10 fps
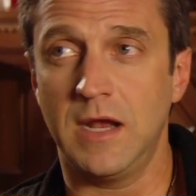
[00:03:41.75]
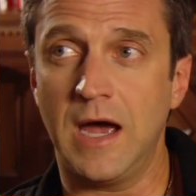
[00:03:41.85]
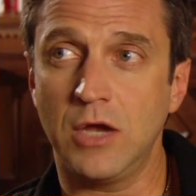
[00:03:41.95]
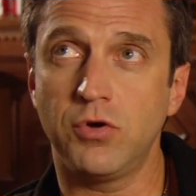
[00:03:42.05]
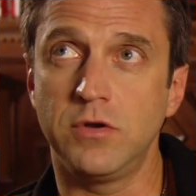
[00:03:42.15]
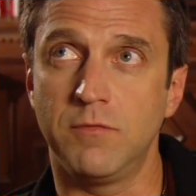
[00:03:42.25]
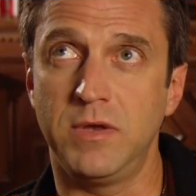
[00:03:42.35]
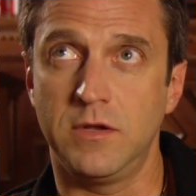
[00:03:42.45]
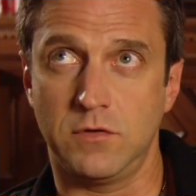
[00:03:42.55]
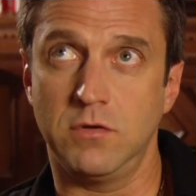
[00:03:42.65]
I couldn't have
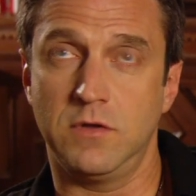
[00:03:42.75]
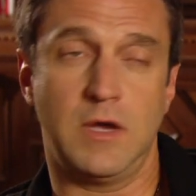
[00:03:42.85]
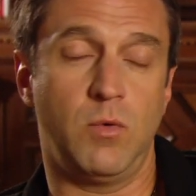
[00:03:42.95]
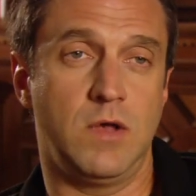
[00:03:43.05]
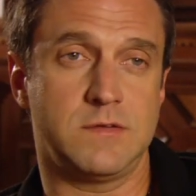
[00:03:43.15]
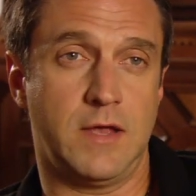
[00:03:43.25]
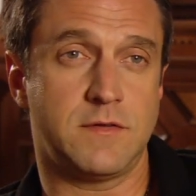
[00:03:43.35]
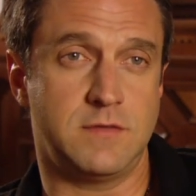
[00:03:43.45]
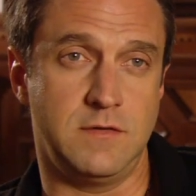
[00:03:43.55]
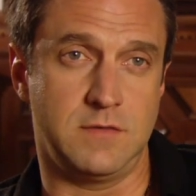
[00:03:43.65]
been as good as I was
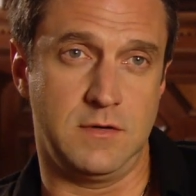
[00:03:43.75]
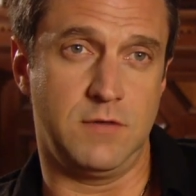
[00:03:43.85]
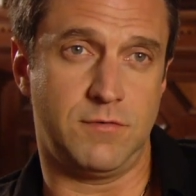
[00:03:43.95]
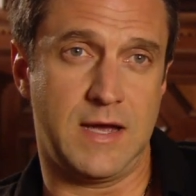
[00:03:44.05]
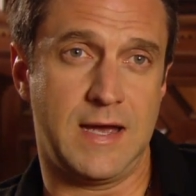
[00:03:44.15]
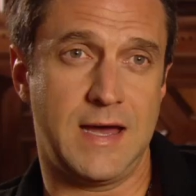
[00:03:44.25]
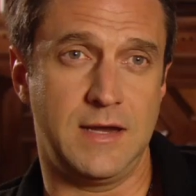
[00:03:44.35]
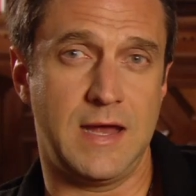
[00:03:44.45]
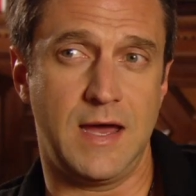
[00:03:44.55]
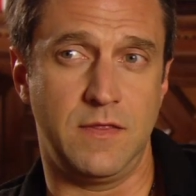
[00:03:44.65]
last season if I
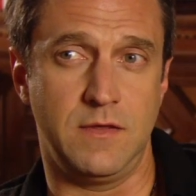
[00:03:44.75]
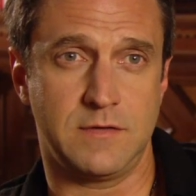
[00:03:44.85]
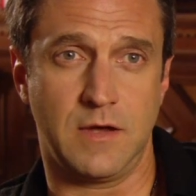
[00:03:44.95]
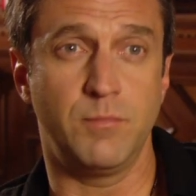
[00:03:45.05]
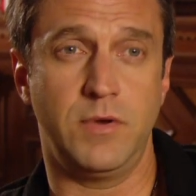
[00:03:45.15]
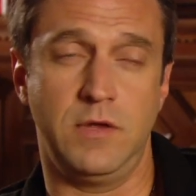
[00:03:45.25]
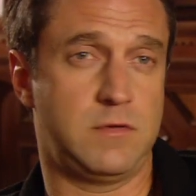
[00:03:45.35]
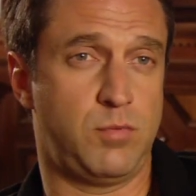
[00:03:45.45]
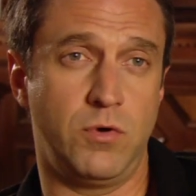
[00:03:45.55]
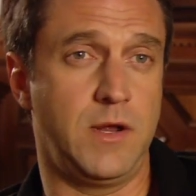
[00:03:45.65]
hadn't had this company
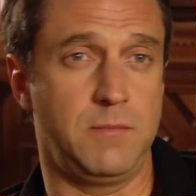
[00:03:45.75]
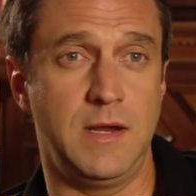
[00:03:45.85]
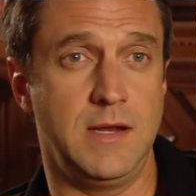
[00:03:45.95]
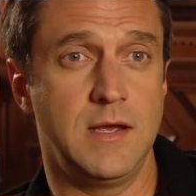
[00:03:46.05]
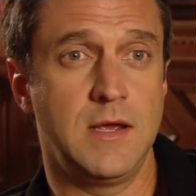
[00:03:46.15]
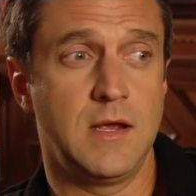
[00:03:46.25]
supporting me.